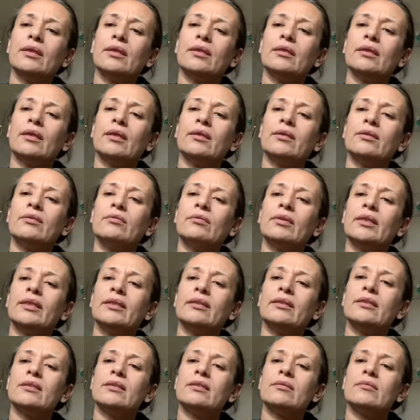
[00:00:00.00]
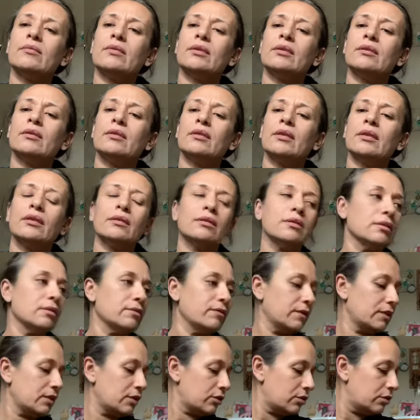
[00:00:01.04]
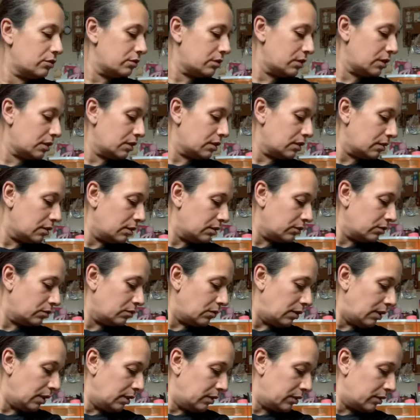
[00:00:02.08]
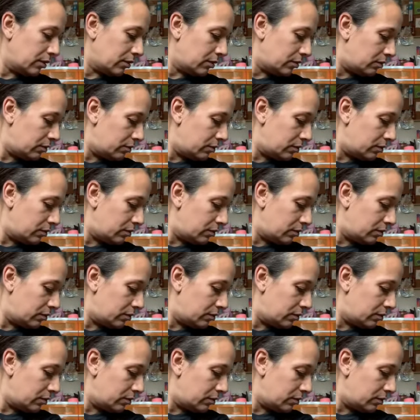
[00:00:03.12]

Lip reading: I do like this one. I just finished using it a little while ago.